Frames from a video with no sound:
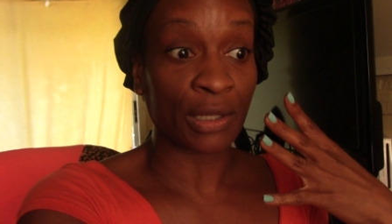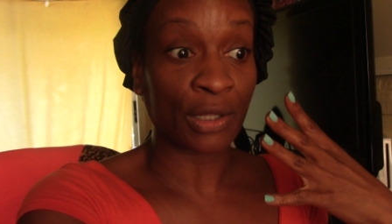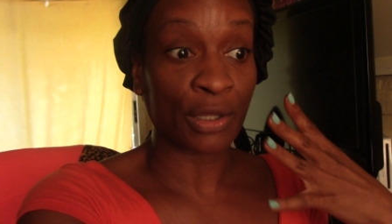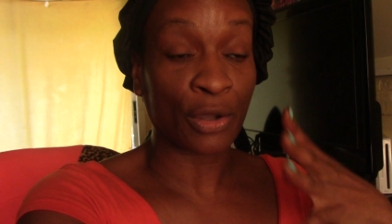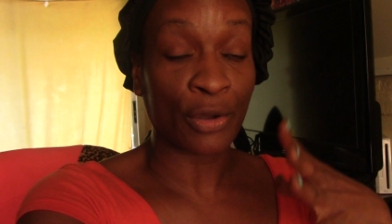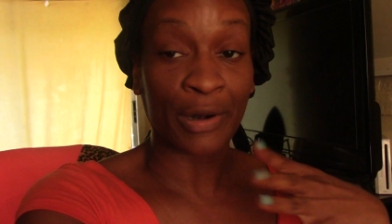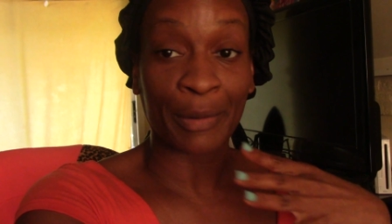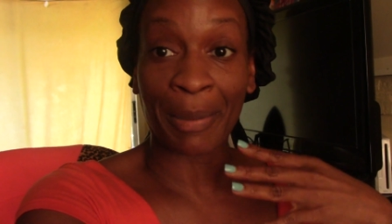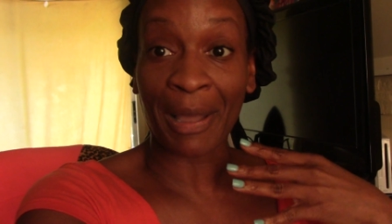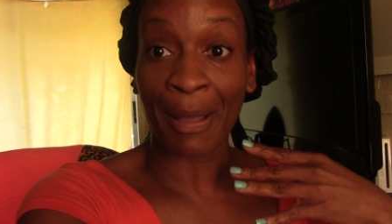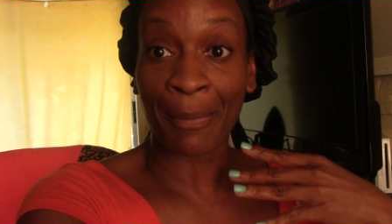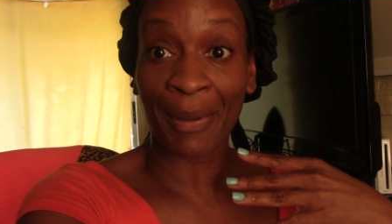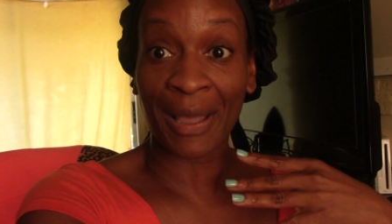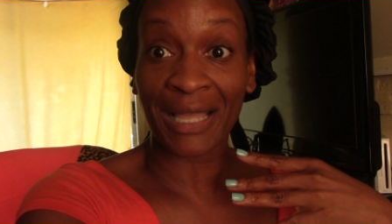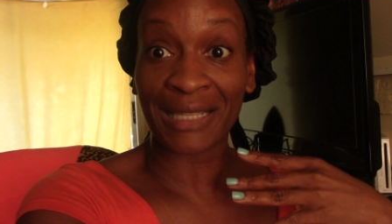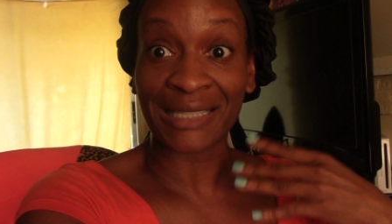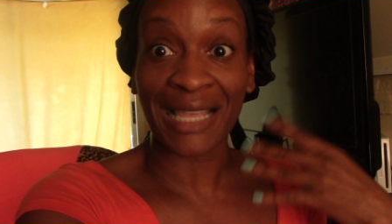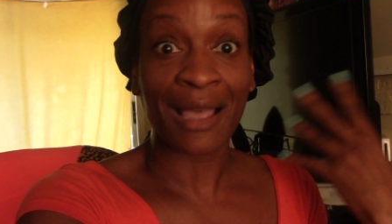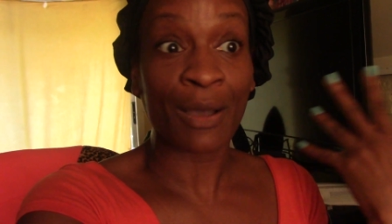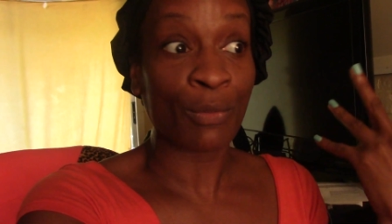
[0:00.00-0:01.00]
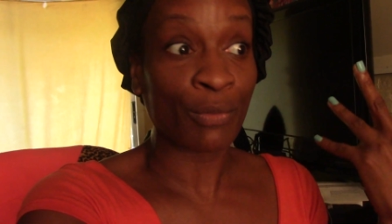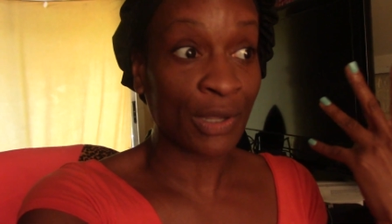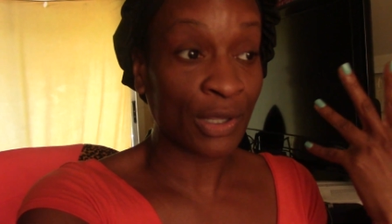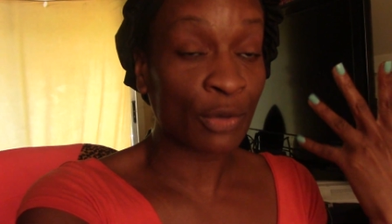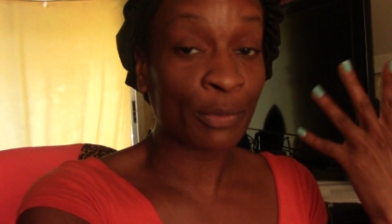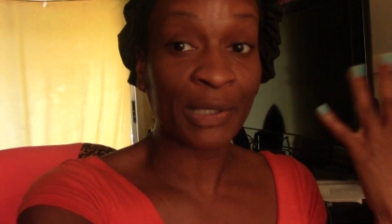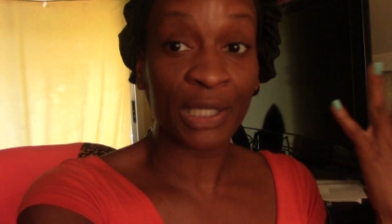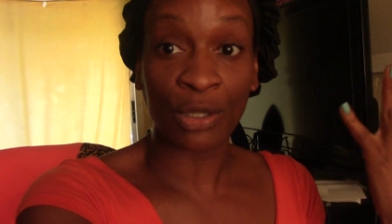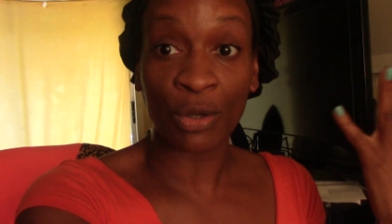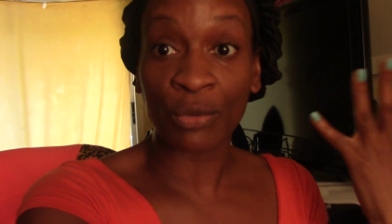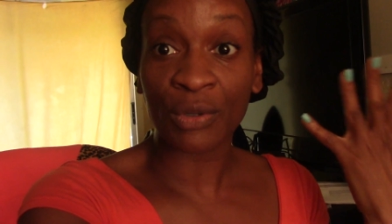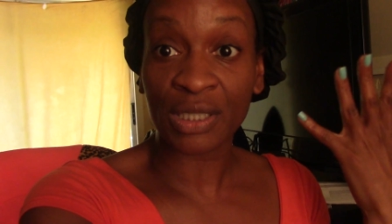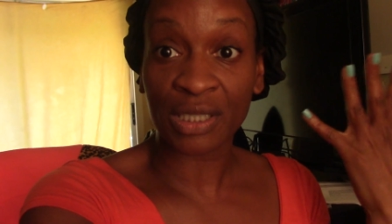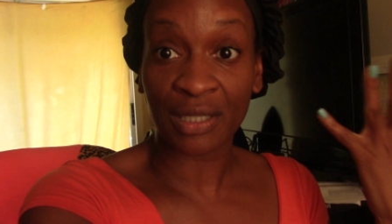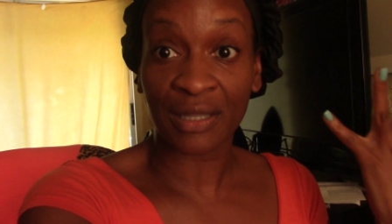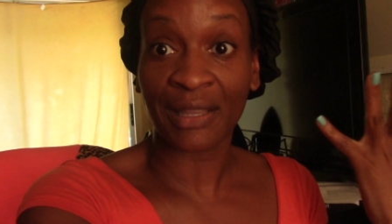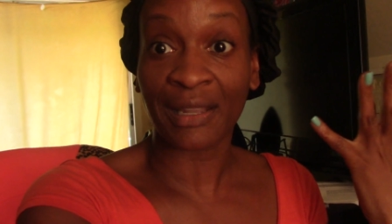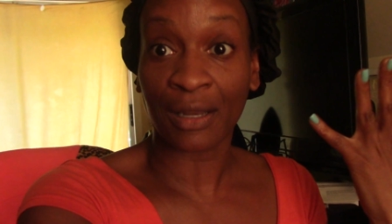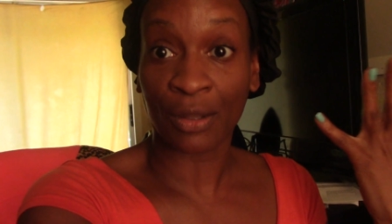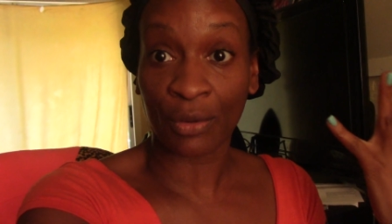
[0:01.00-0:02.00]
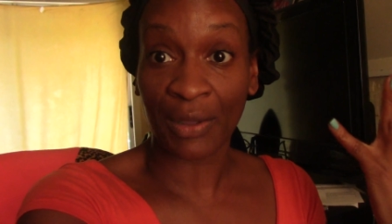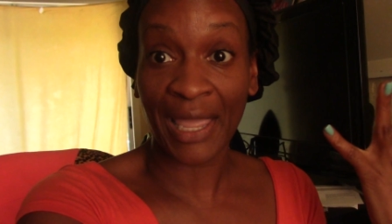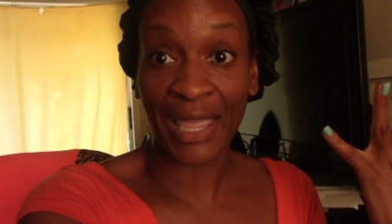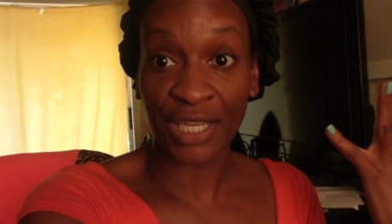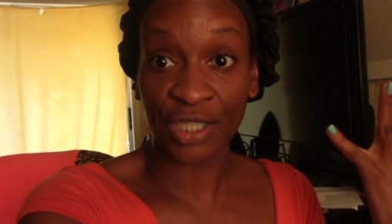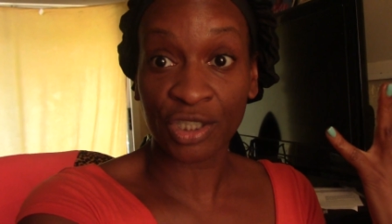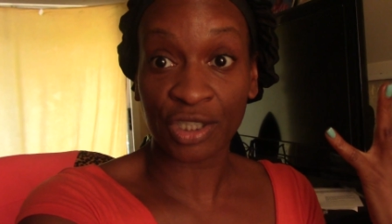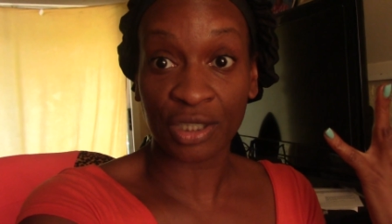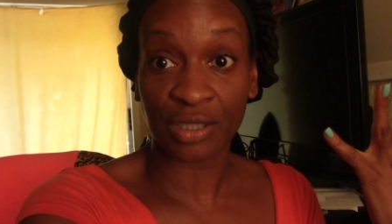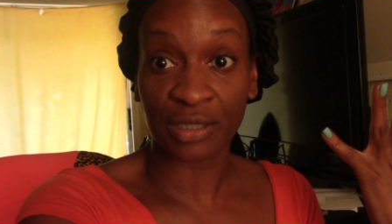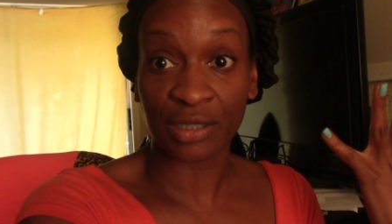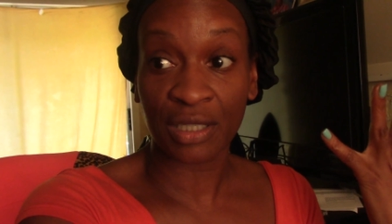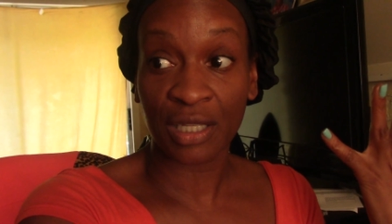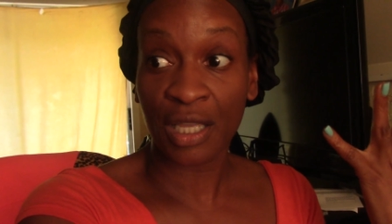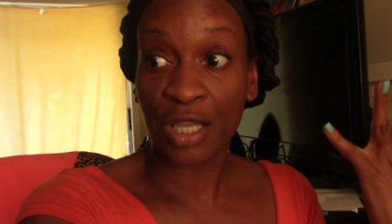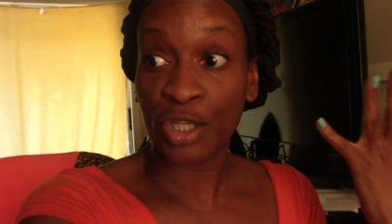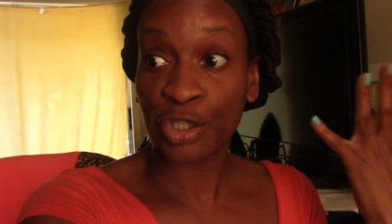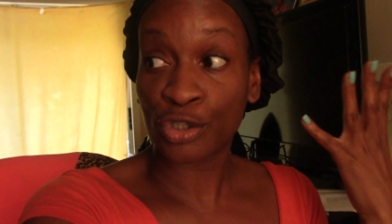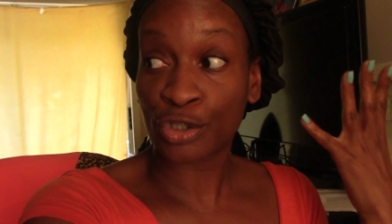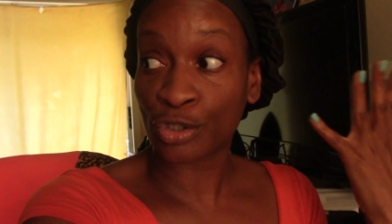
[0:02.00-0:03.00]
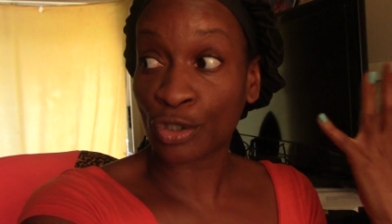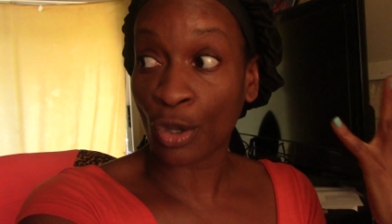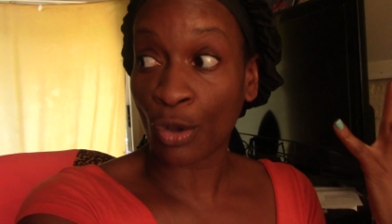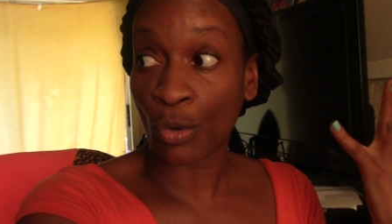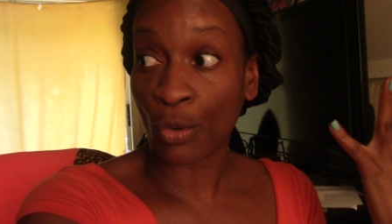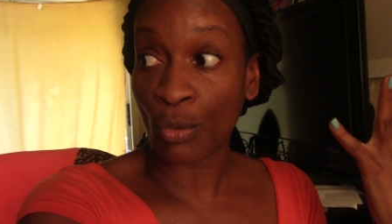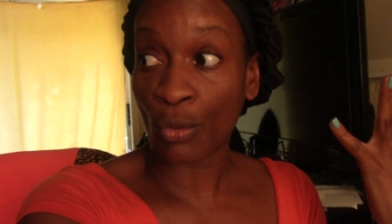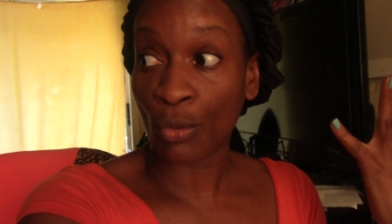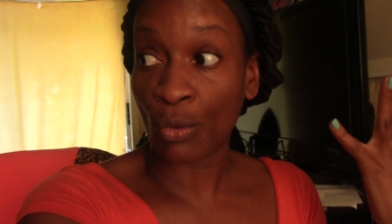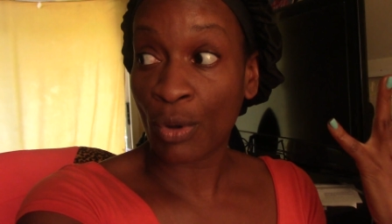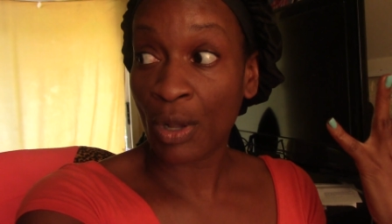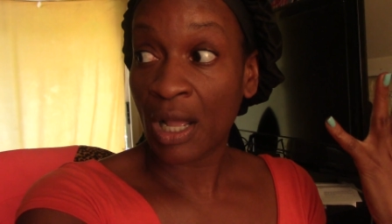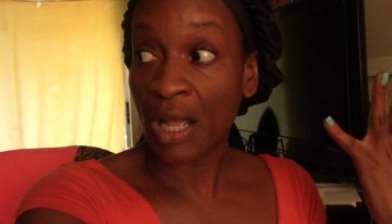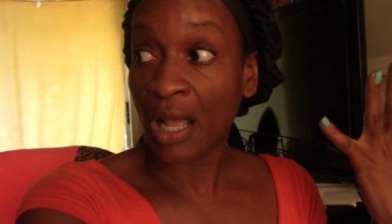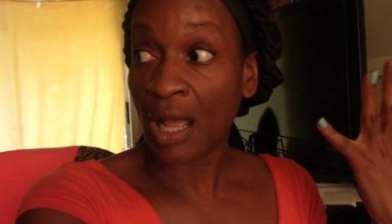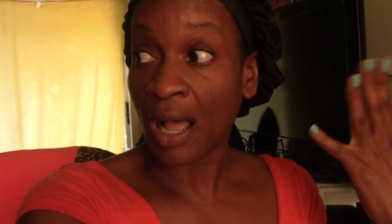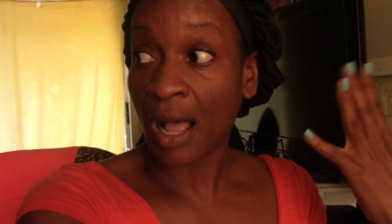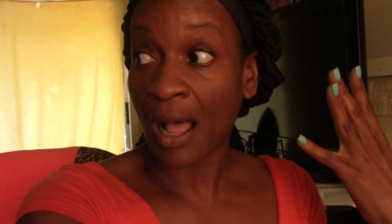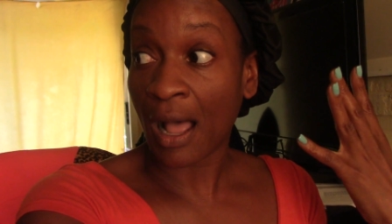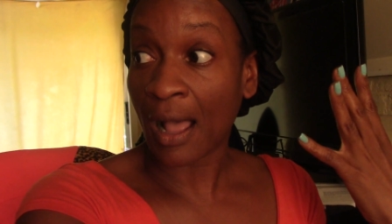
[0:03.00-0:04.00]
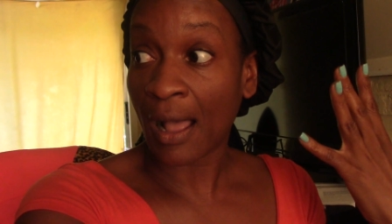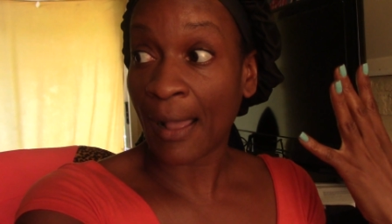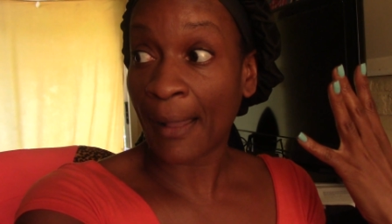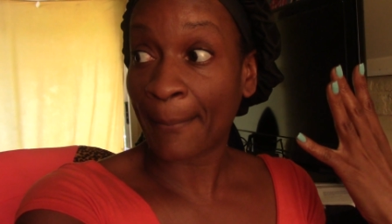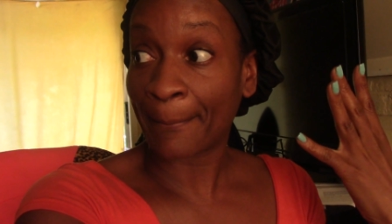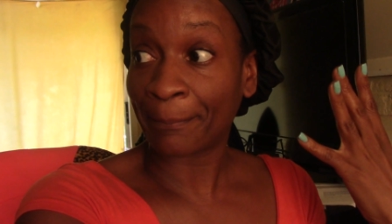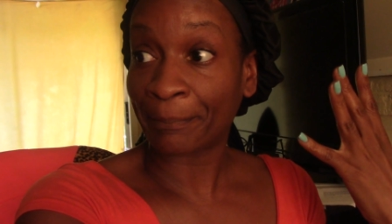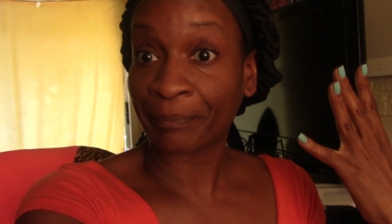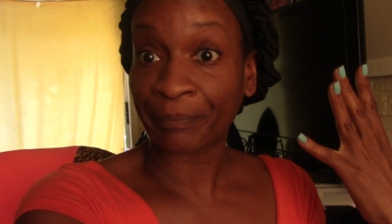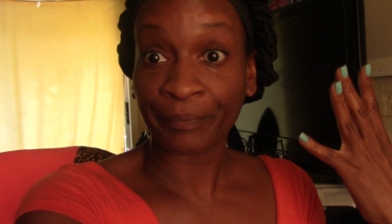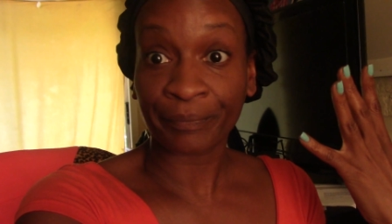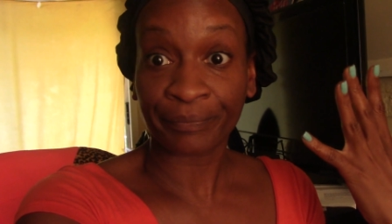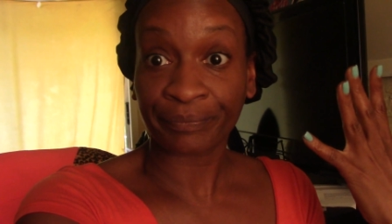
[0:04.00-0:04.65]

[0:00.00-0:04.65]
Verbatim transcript: go to popeyes i will be going to that location so um,